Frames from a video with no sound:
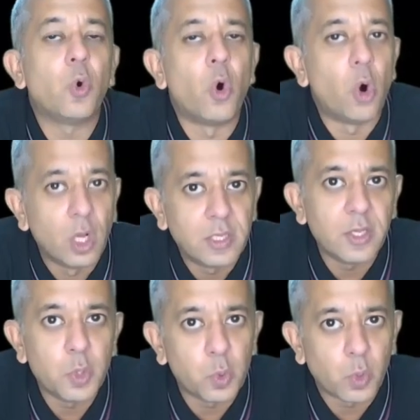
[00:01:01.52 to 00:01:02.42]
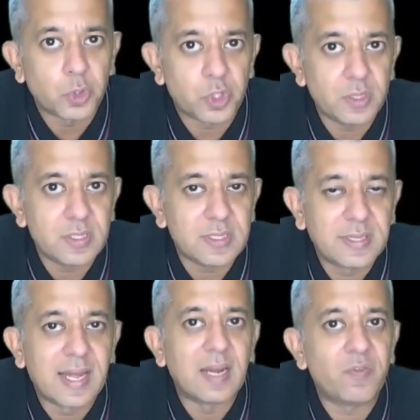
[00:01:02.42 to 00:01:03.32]
all the new questions
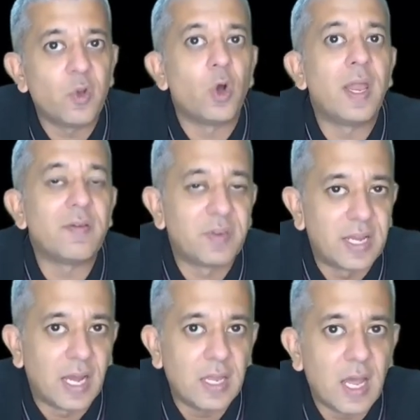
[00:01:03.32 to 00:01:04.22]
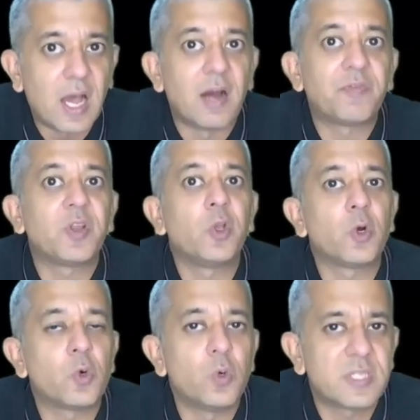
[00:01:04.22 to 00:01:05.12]
that we all have done after
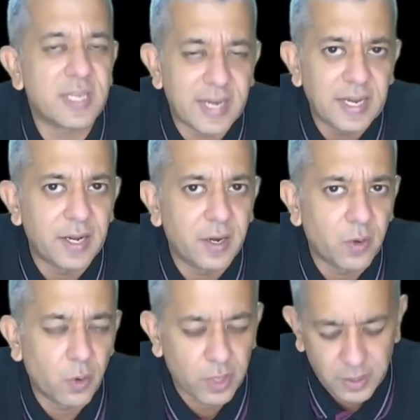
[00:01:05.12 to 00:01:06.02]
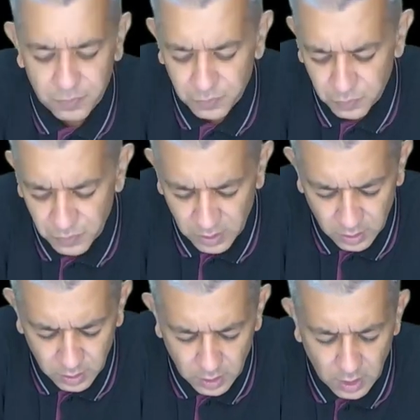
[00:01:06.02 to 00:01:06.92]
your course had ended. Okay,
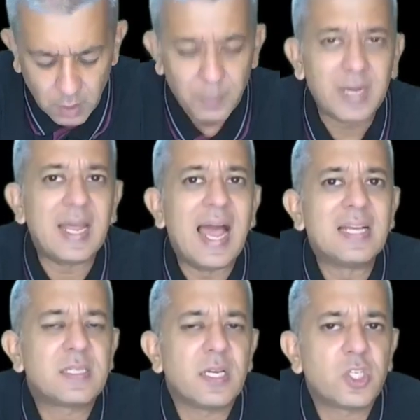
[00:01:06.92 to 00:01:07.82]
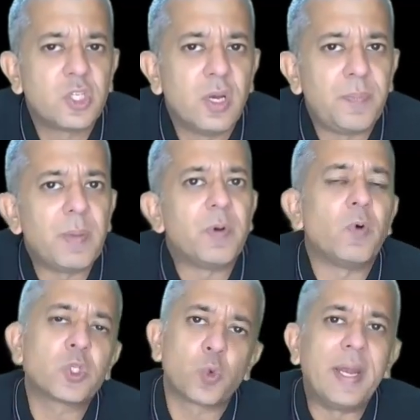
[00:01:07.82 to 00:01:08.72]
but as such, the paper
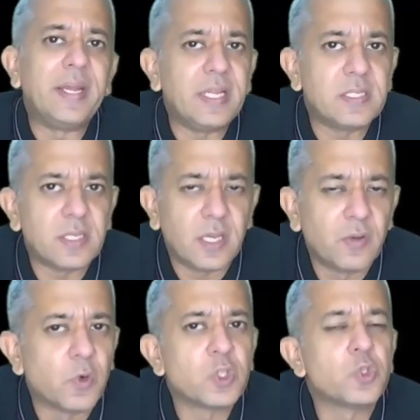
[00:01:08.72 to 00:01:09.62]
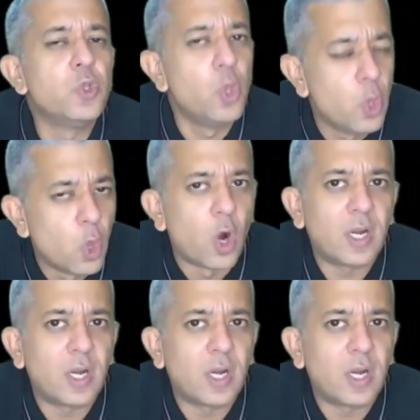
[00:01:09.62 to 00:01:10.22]
was quite easy. It was not